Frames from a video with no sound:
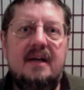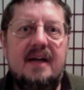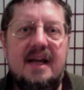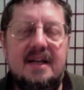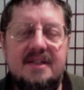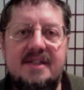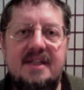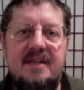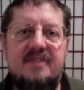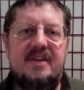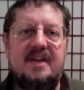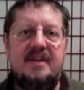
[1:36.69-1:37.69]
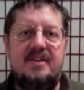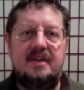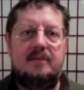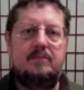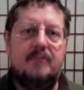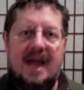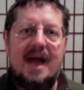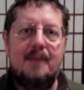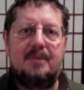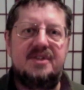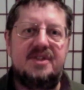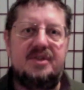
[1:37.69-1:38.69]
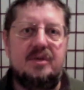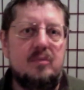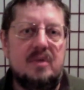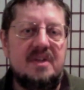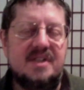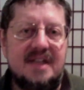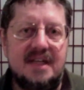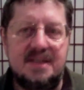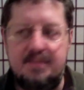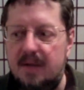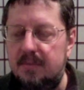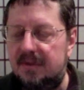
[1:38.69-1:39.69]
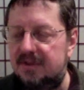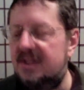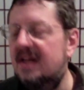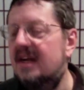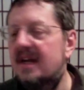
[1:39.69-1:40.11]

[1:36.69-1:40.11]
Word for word: and see if anything happens to it once it gets published.